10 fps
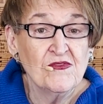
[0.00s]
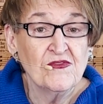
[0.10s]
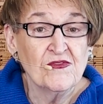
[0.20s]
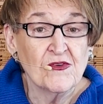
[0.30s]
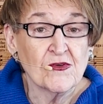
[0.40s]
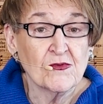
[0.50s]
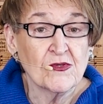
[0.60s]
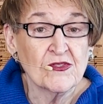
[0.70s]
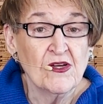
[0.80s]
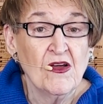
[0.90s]

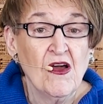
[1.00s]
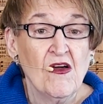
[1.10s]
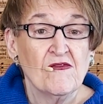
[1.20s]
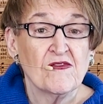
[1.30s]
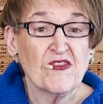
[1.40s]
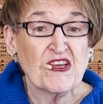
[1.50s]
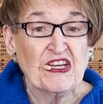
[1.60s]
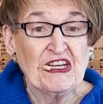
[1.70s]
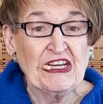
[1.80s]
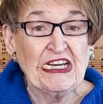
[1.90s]
forward for the
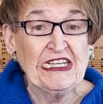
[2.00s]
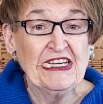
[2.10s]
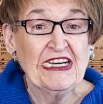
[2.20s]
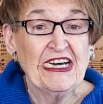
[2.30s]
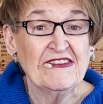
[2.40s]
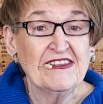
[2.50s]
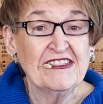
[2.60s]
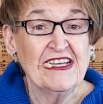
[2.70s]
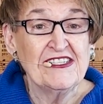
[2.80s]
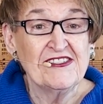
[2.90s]
good of the
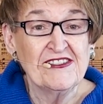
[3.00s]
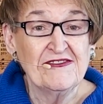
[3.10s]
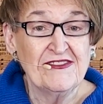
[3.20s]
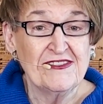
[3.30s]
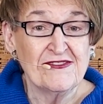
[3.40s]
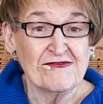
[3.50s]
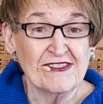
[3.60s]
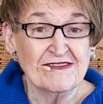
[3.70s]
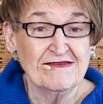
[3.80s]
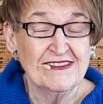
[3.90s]
nation of
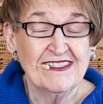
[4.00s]
Israel.